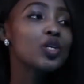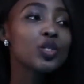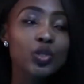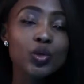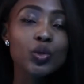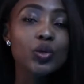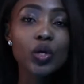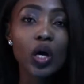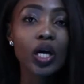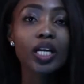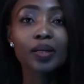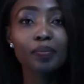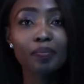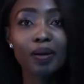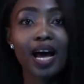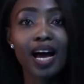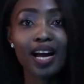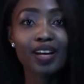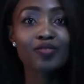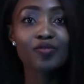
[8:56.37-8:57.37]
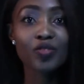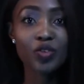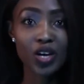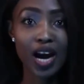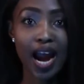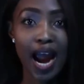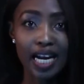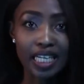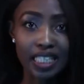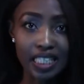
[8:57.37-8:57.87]
do not apply for
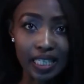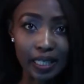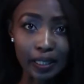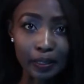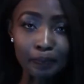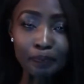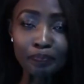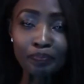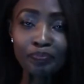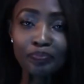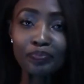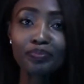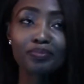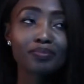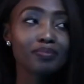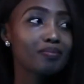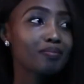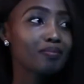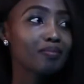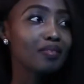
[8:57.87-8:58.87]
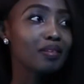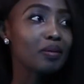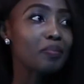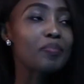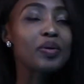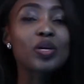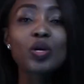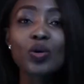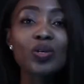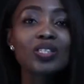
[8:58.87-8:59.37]
acting
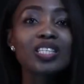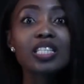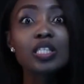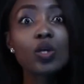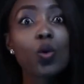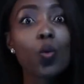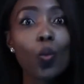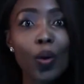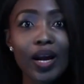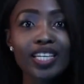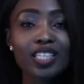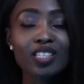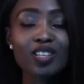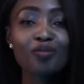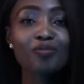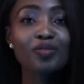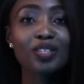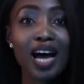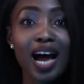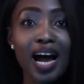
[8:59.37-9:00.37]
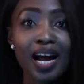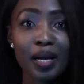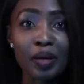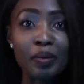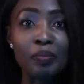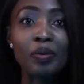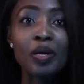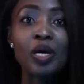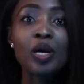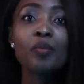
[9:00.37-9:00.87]
because it's a waste of
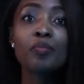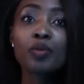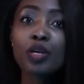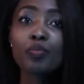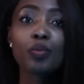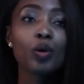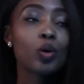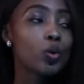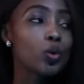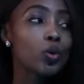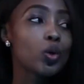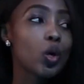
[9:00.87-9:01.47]
time. People who